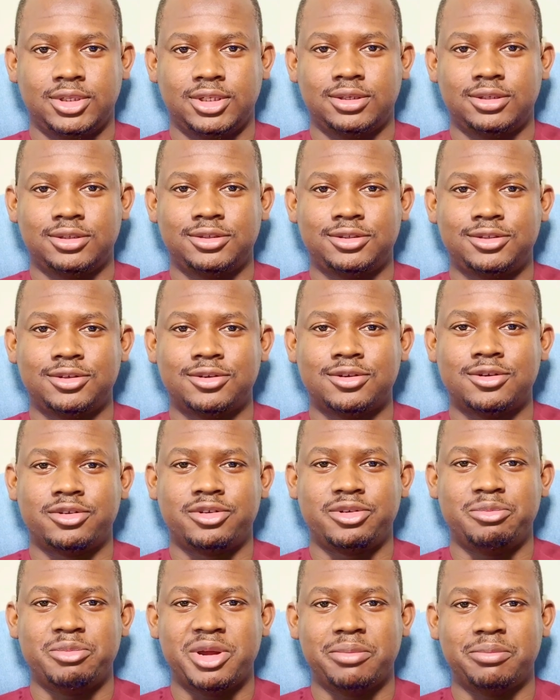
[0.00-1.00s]
So
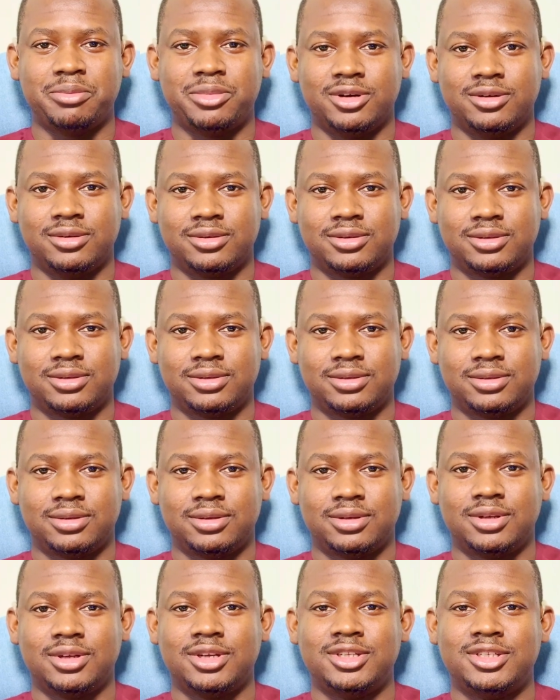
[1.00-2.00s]
remember,
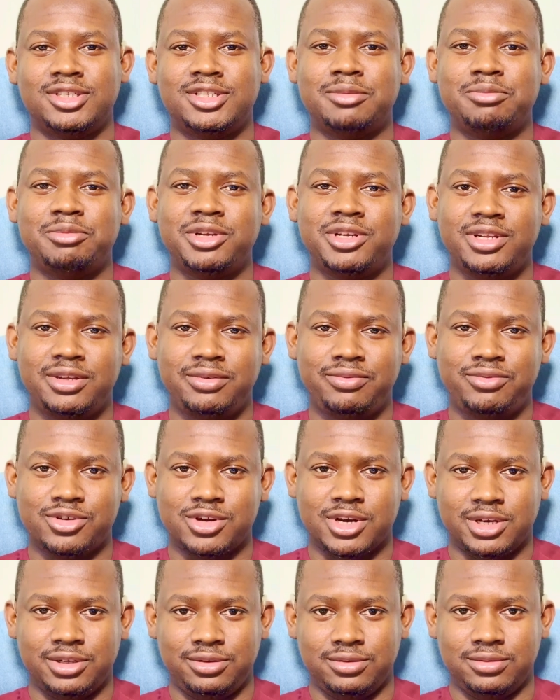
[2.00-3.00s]
they believe you
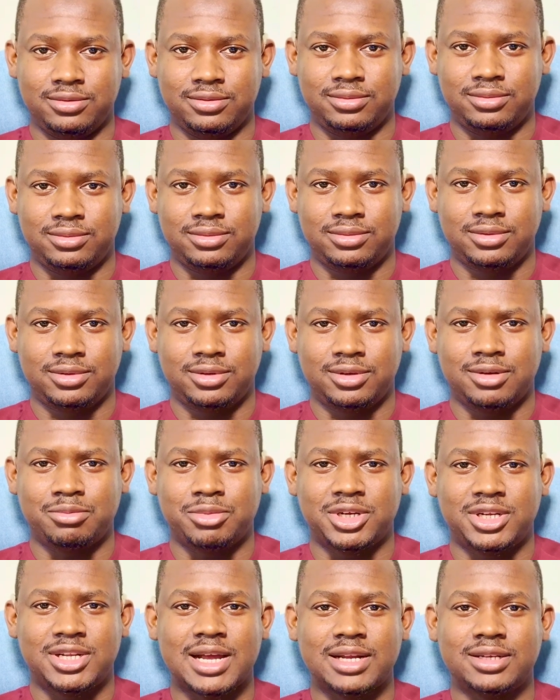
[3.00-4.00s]
are you,
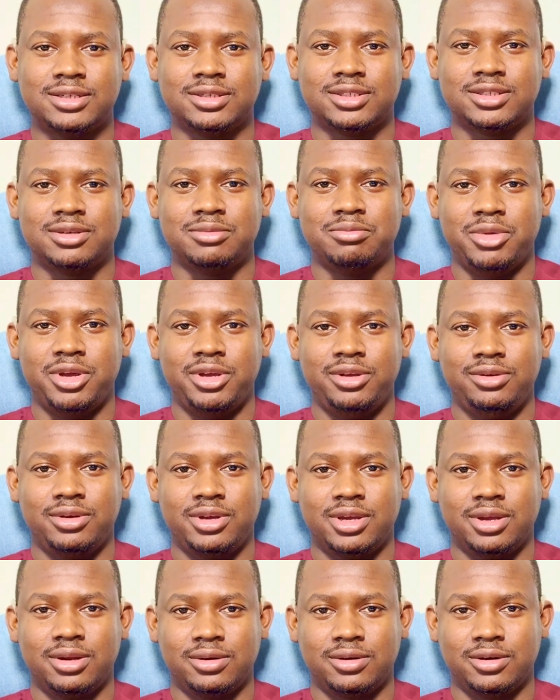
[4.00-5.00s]
but that doesn't mean you
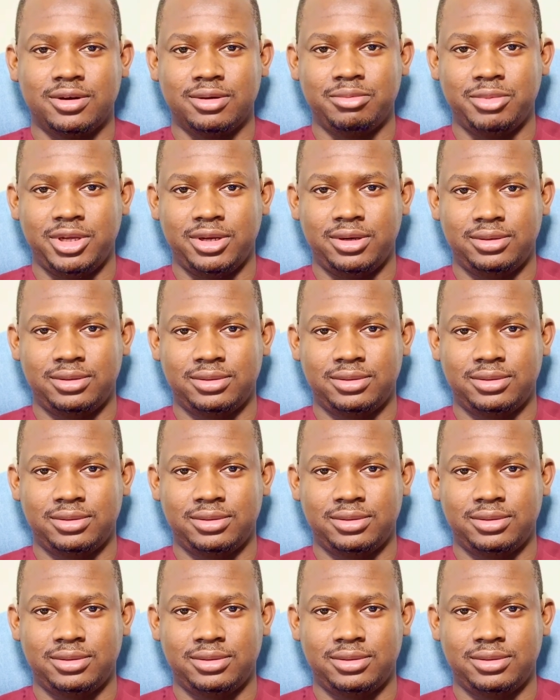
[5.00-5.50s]
can come in.